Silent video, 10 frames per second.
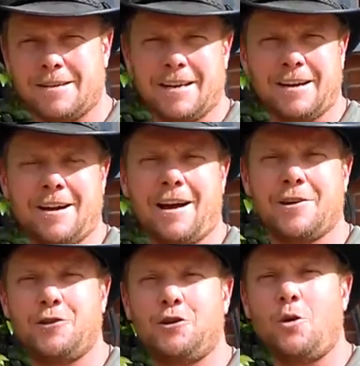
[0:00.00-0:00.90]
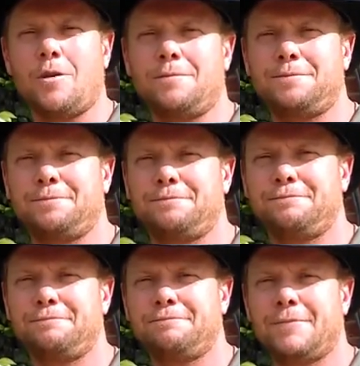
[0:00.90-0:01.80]
get a knock at the door.
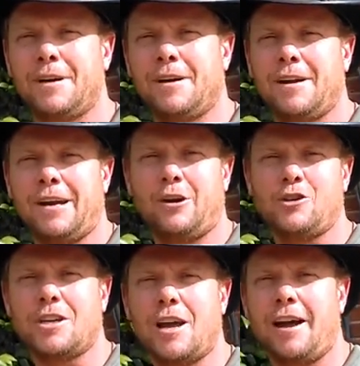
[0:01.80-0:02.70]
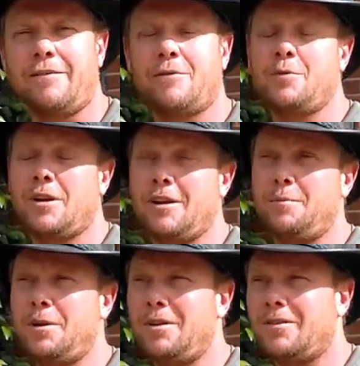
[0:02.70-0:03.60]
Here's a guy from
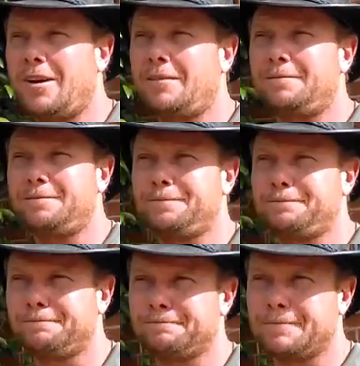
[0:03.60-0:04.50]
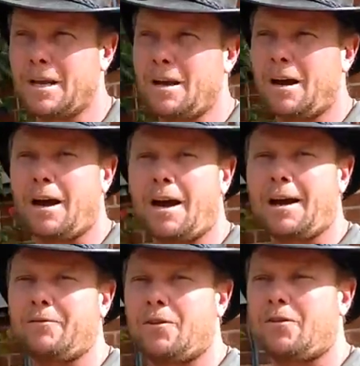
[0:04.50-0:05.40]
TEP saying,
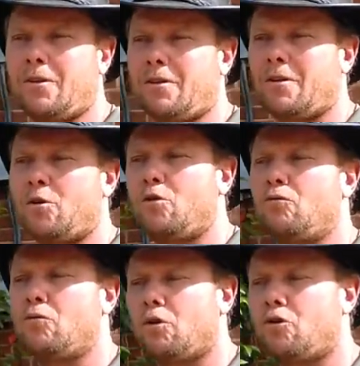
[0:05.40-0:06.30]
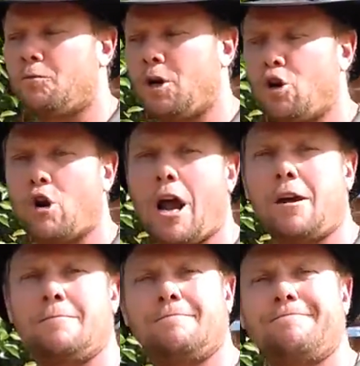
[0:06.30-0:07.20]
I'm just here to switch your meter out.